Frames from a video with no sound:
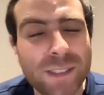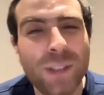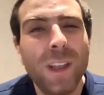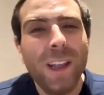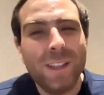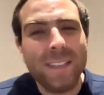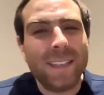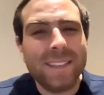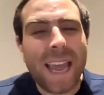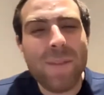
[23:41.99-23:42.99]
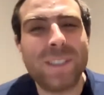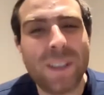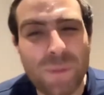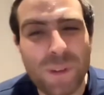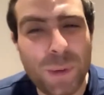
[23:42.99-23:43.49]
Is that ever
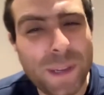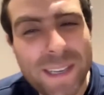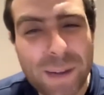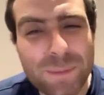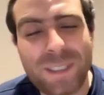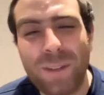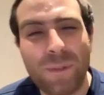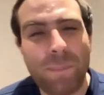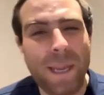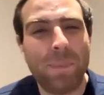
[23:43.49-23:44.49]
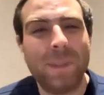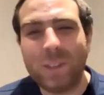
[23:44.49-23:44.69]
something you encounter from people?